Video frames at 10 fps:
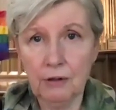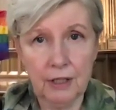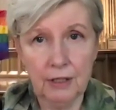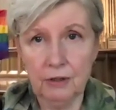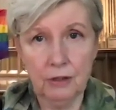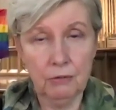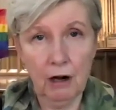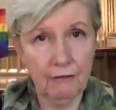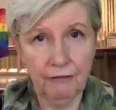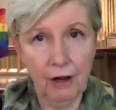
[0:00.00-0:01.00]
sons do
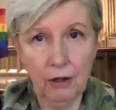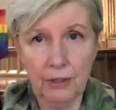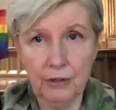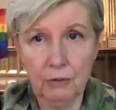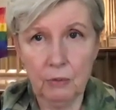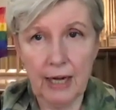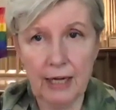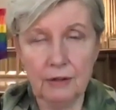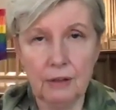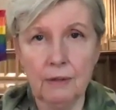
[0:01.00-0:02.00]
not follow in your
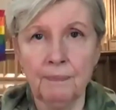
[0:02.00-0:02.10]
ways.